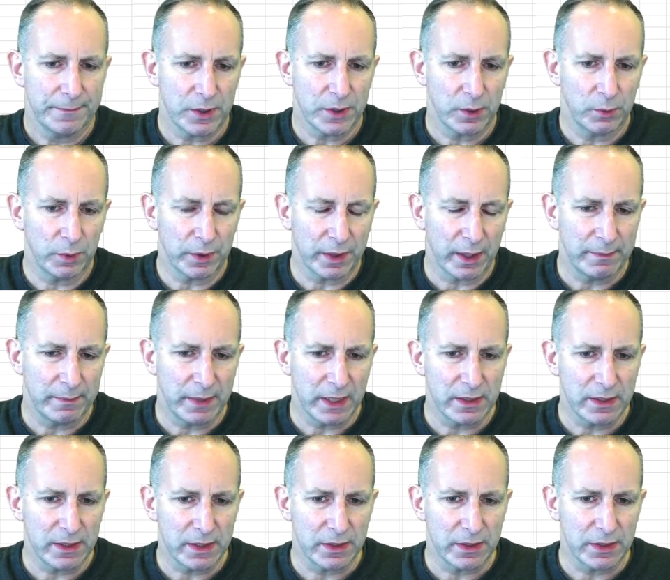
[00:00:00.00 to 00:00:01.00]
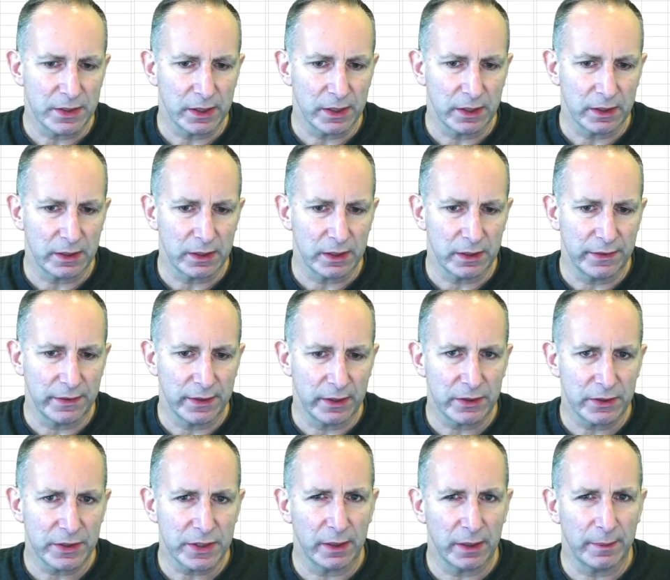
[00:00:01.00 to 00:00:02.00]
what that means is that there
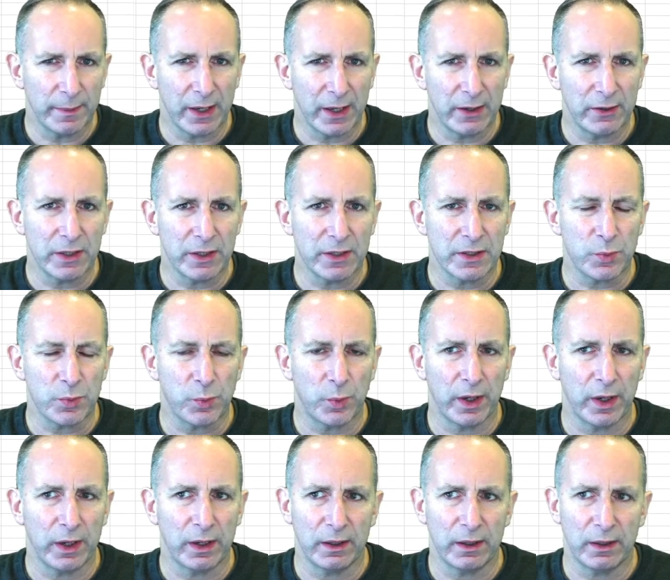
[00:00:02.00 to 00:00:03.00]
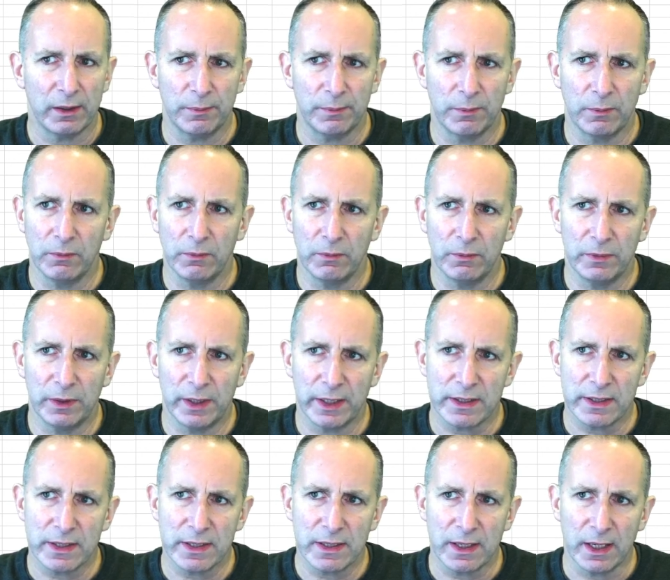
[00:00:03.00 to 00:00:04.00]
are some areas where,
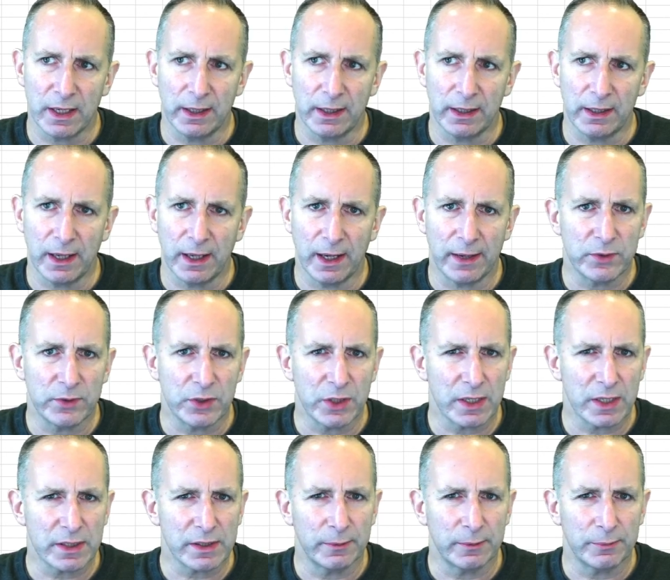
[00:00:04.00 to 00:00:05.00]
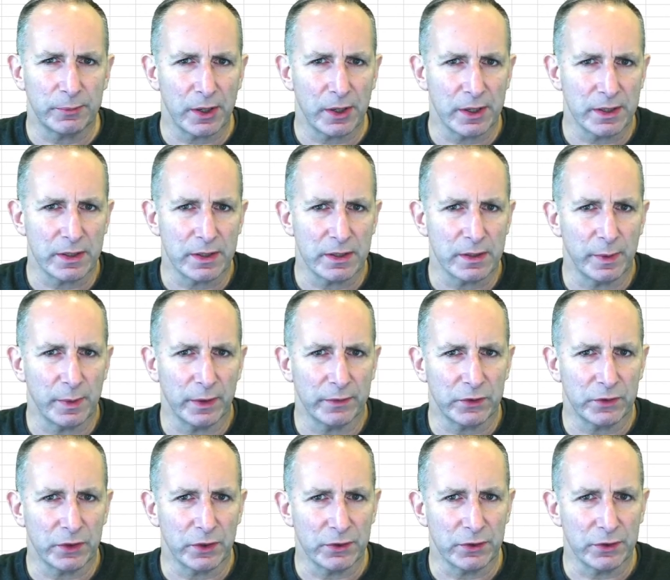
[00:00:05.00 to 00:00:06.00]
let's say, average asking price is above
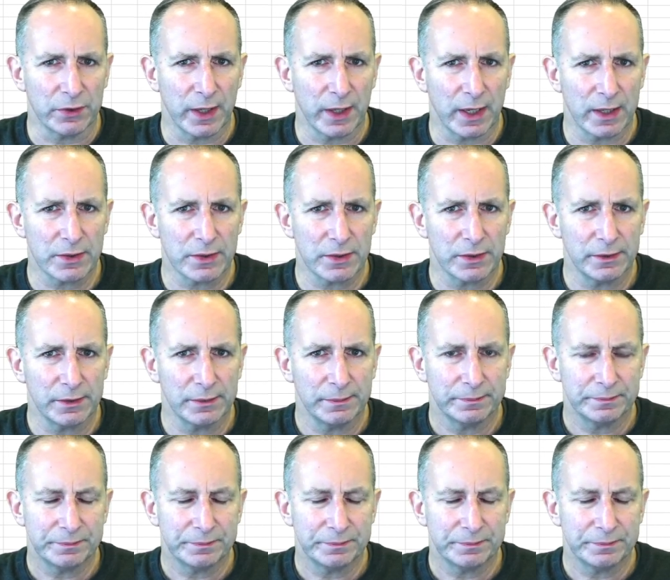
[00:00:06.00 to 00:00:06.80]
200,000.